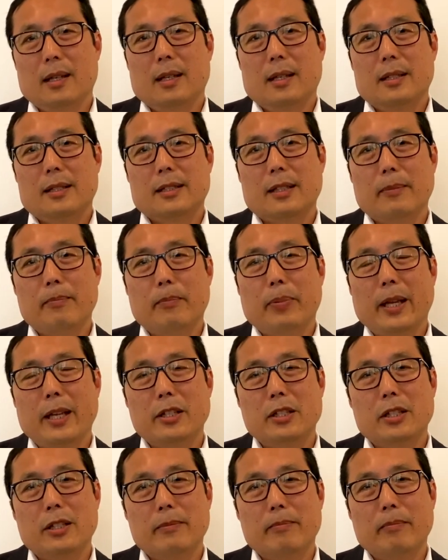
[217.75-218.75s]
Some
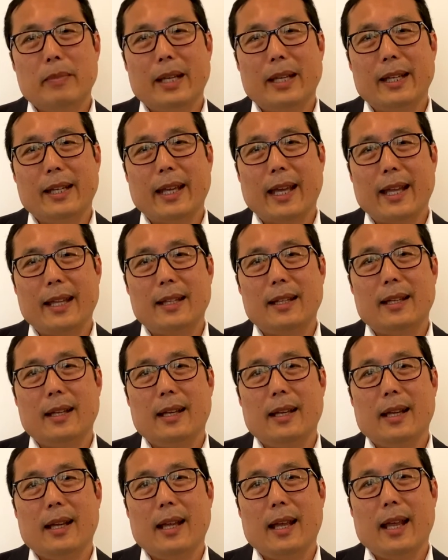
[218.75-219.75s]
patients may get
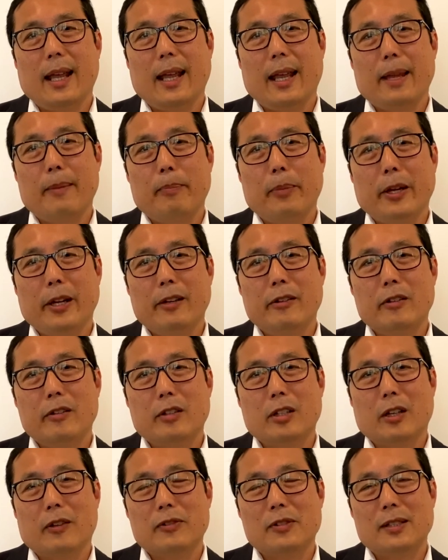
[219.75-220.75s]
a
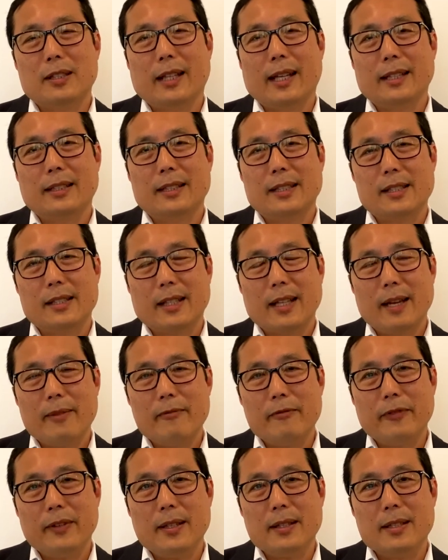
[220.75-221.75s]
period of slight
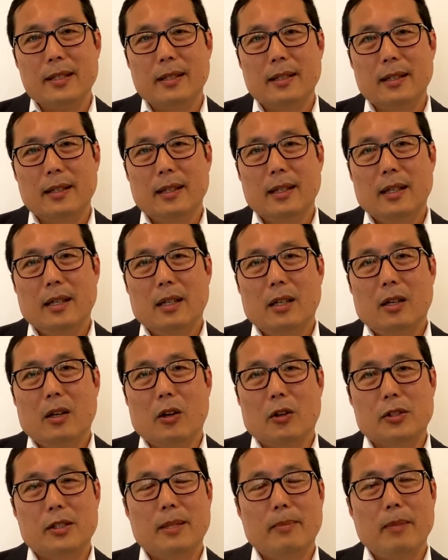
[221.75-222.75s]
discomfort
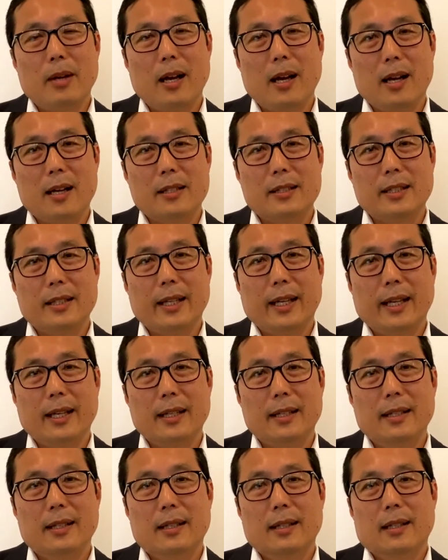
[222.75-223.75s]
or some
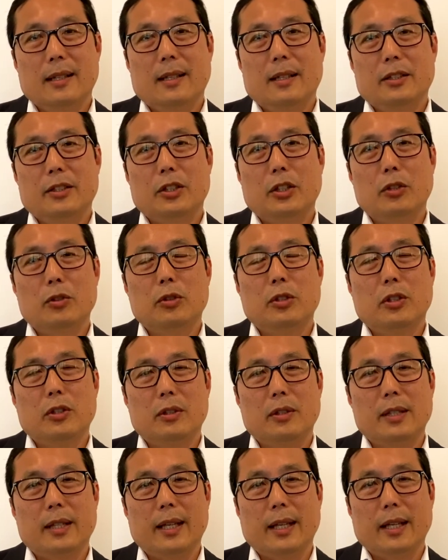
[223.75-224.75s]
hardening due to
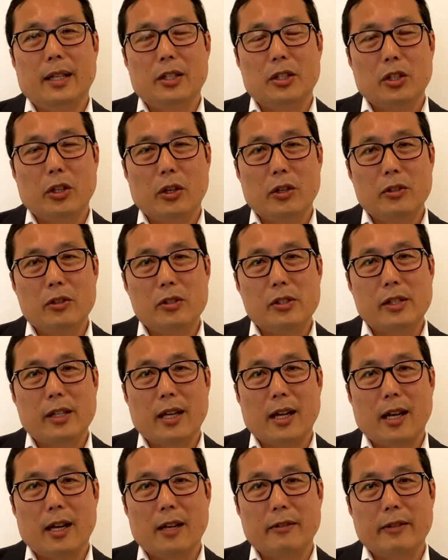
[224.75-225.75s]
the internal
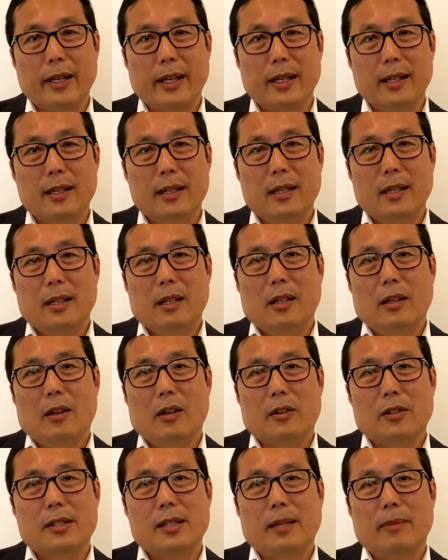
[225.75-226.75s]
scarring
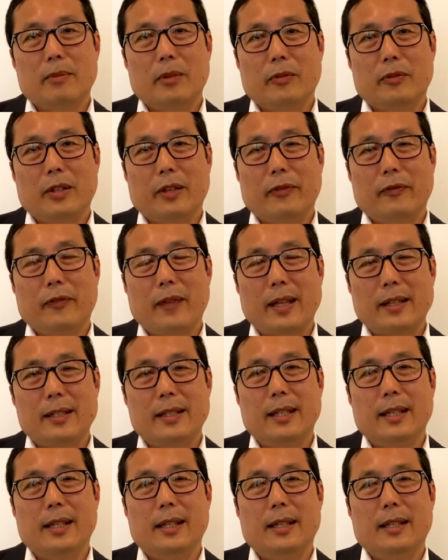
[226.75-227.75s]
or some of the
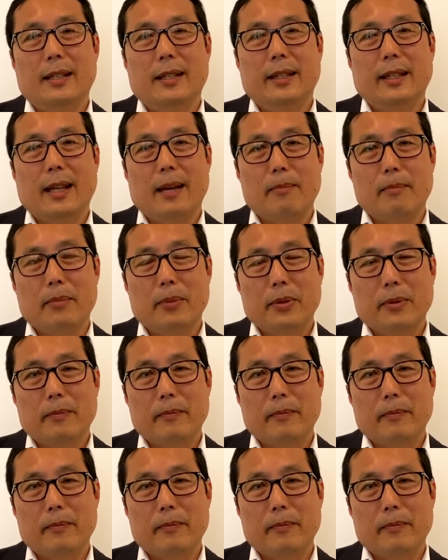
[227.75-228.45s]
fatty lump.